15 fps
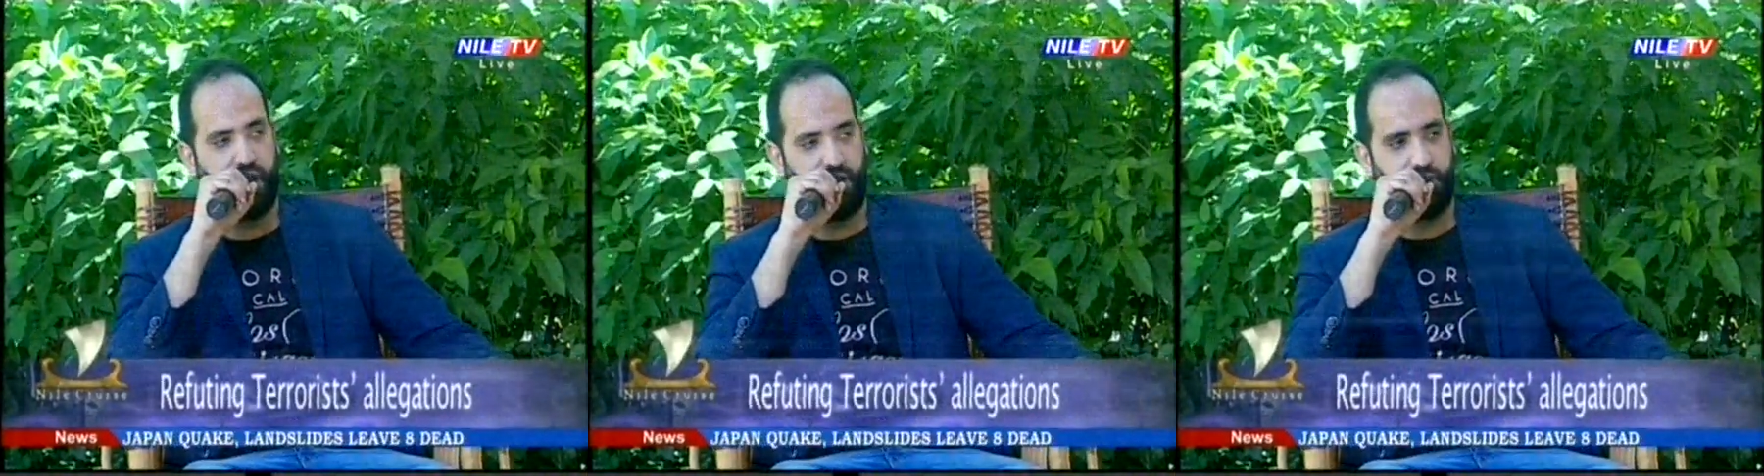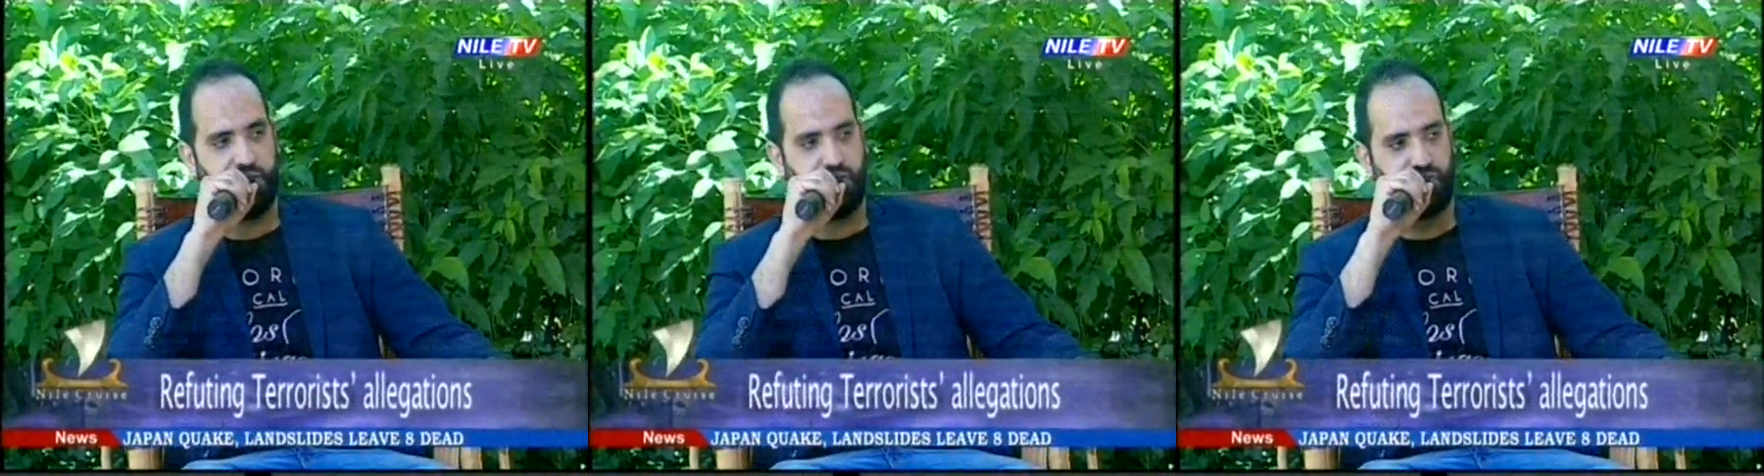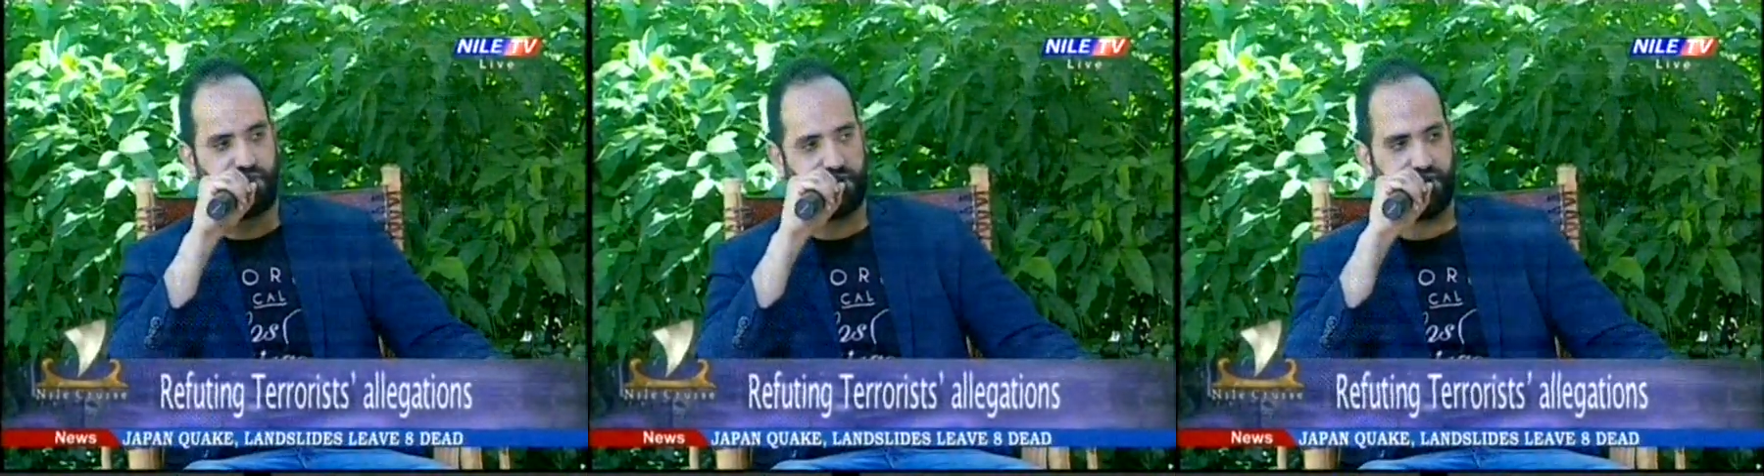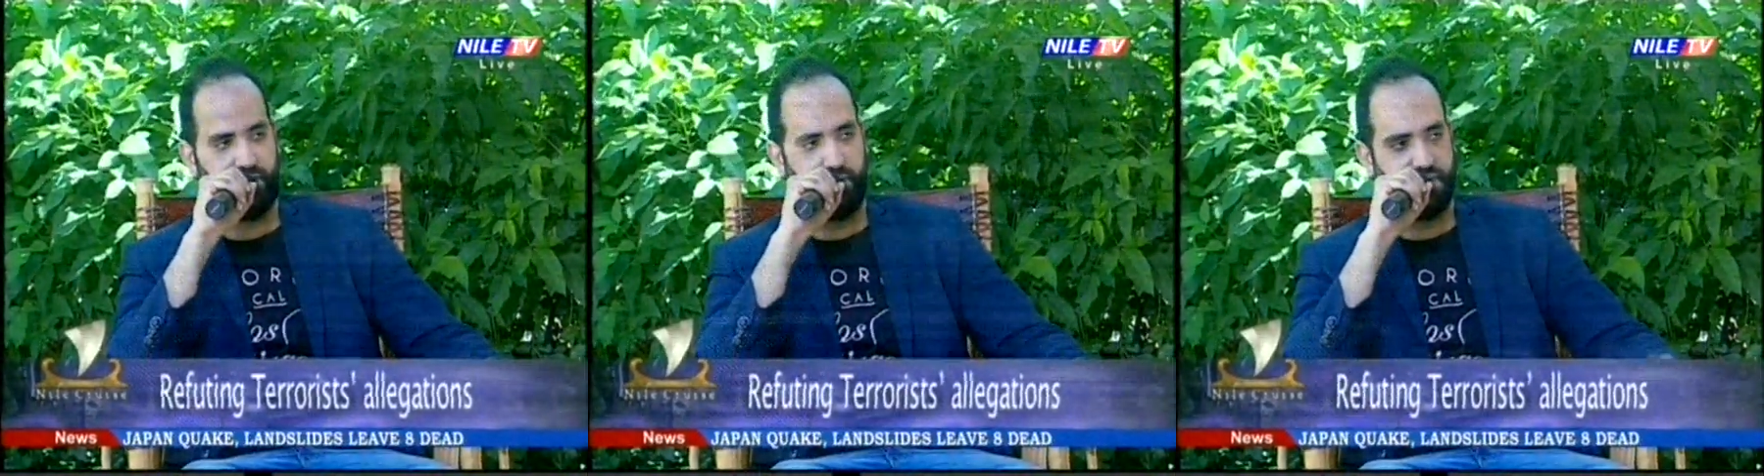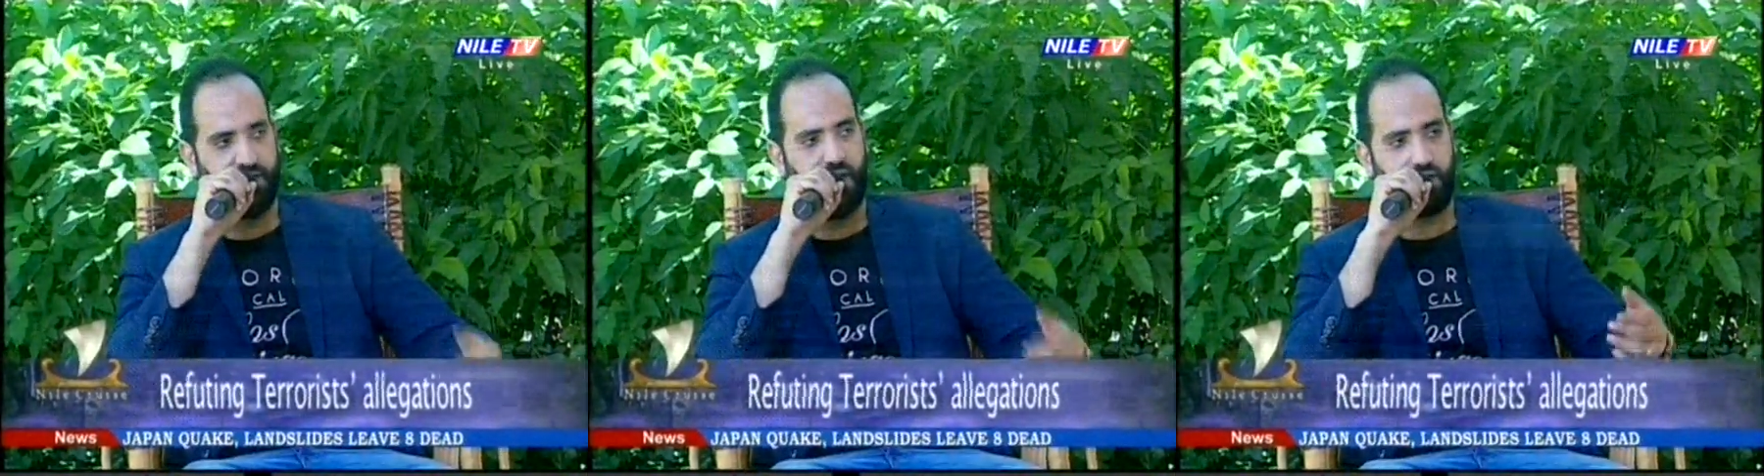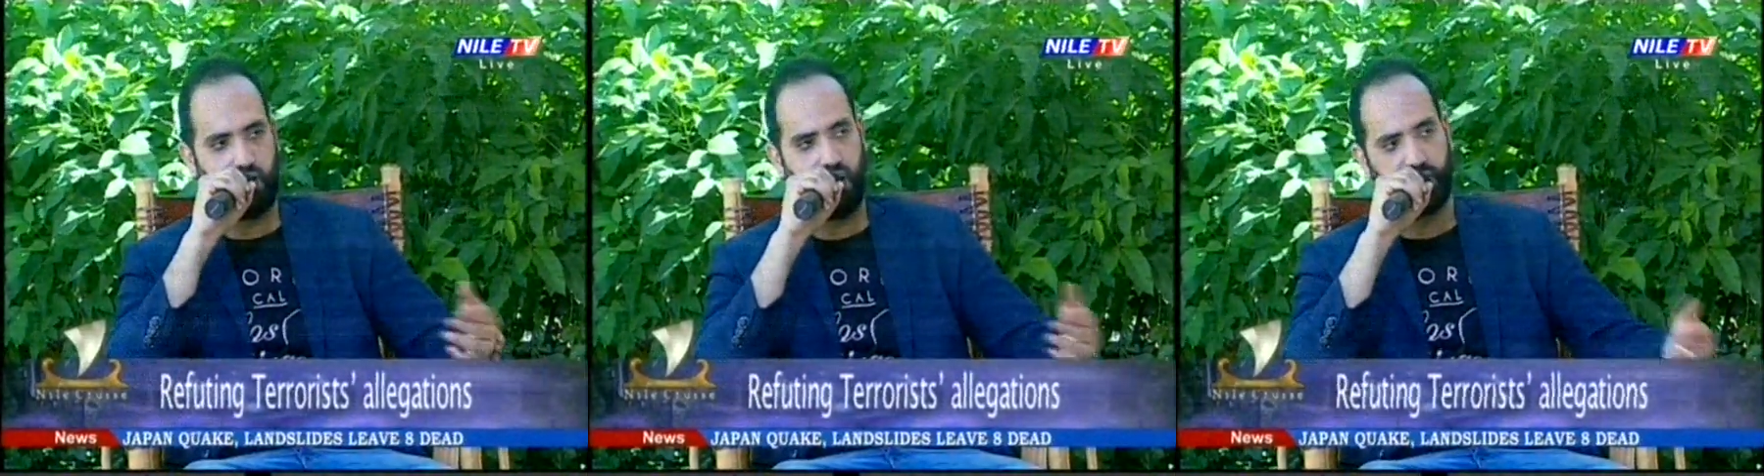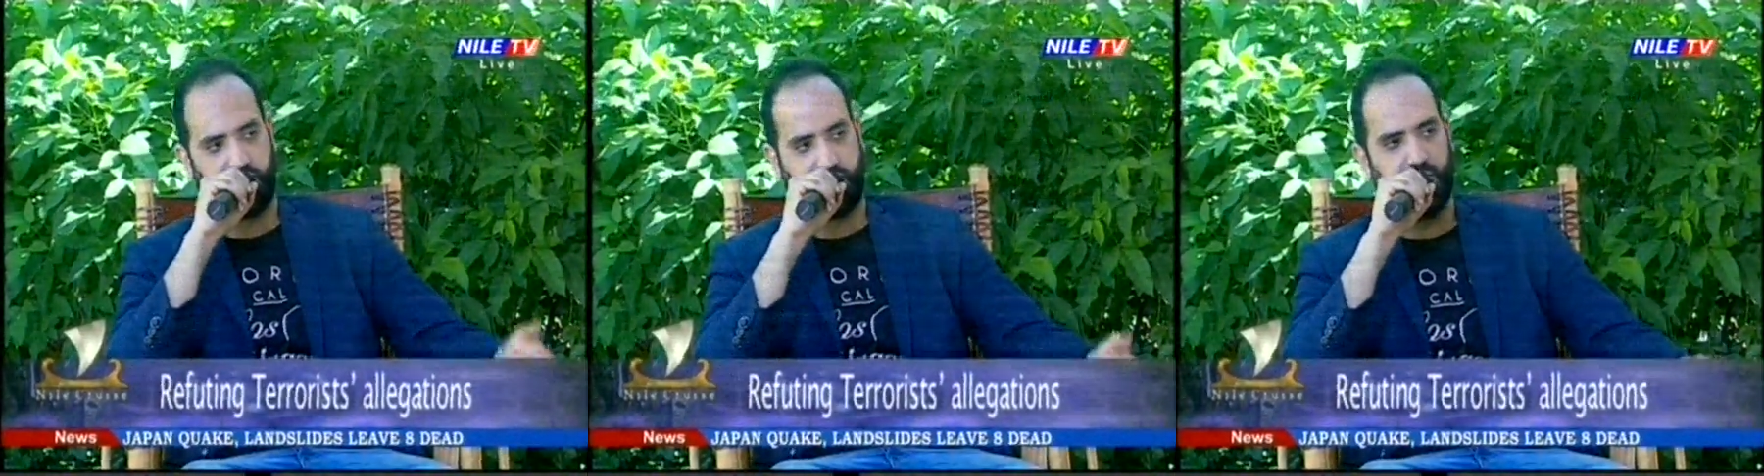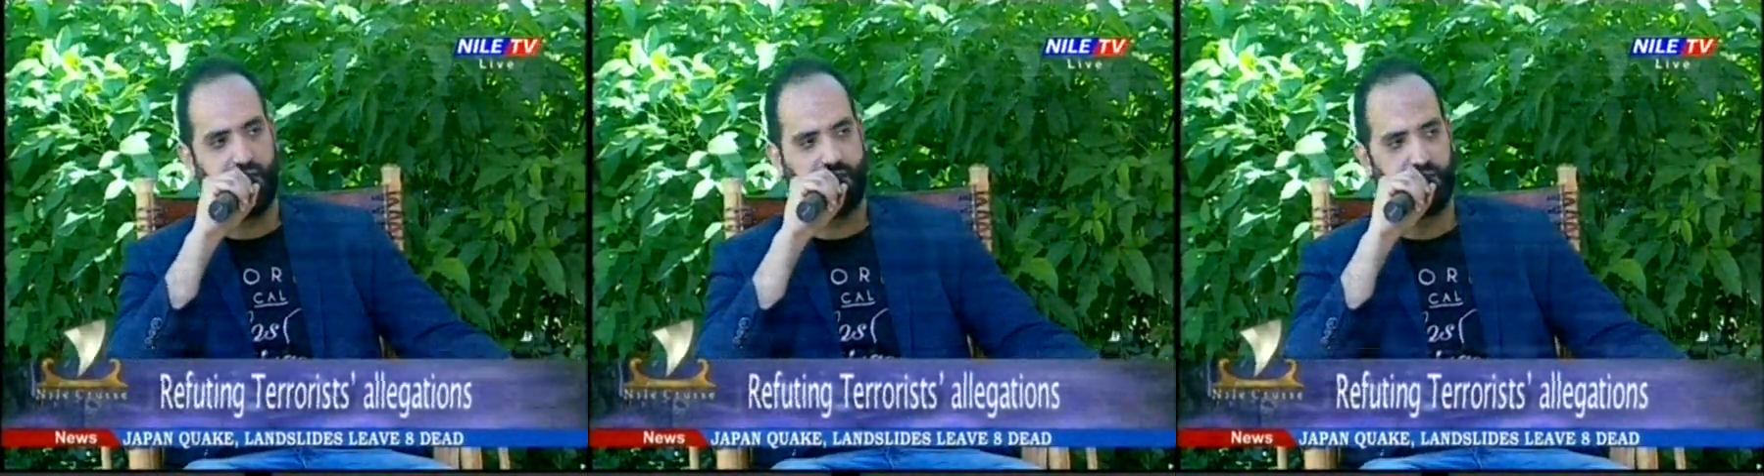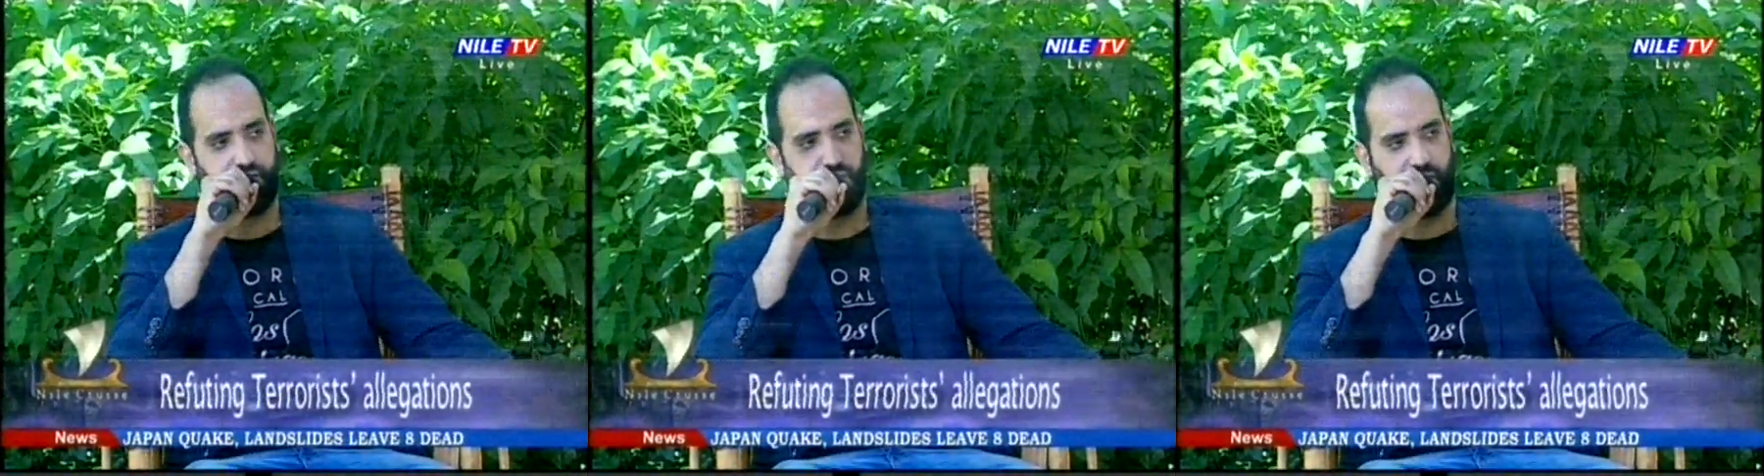image of Islam is not communicated